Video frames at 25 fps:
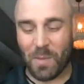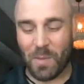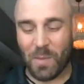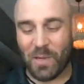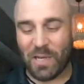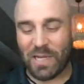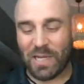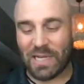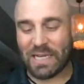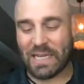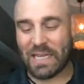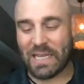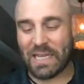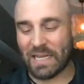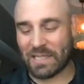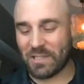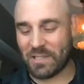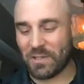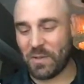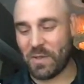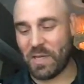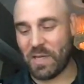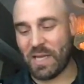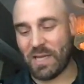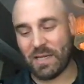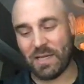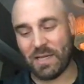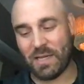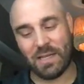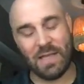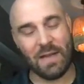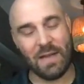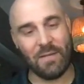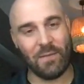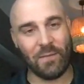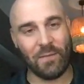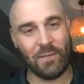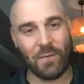But yeah, so
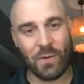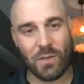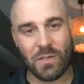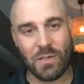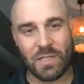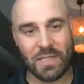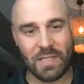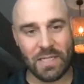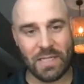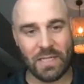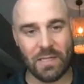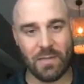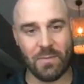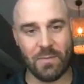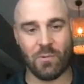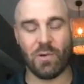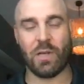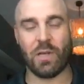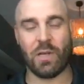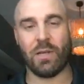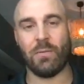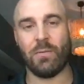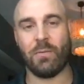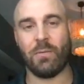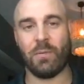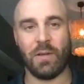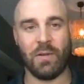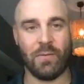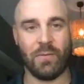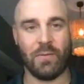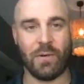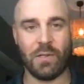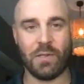that first thing in the morning when you